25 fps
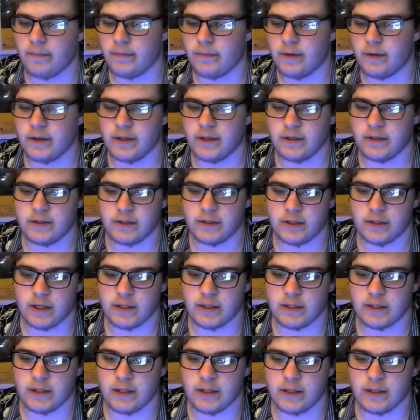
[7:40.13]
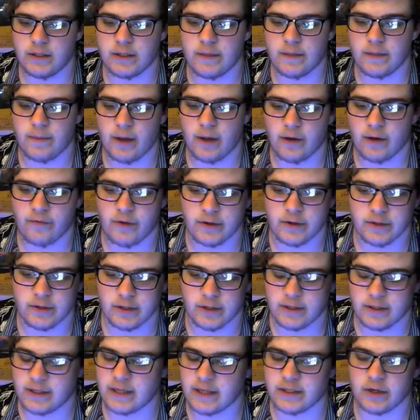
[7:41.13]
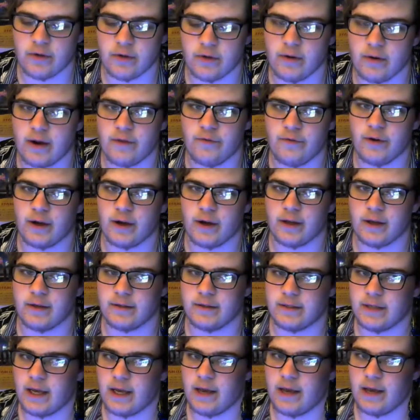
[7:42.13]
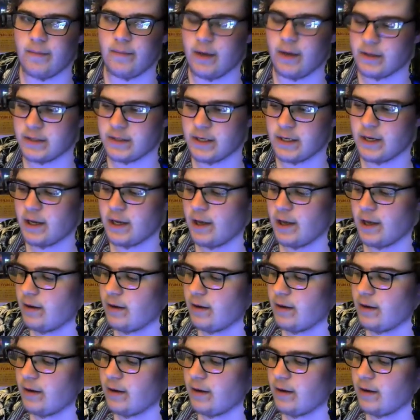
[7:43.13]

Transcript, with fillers: The DJJT and Zip-Lock Fresher, because that's a uh, great fucking tape. I'll tell you that.